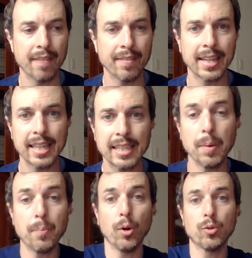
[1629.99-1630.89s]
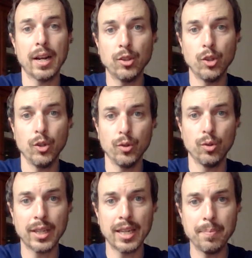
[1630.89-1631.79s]
having less people trying
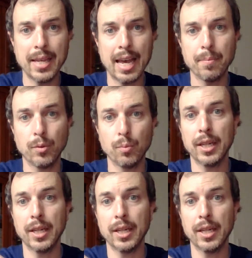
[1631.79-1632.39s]
to to keep them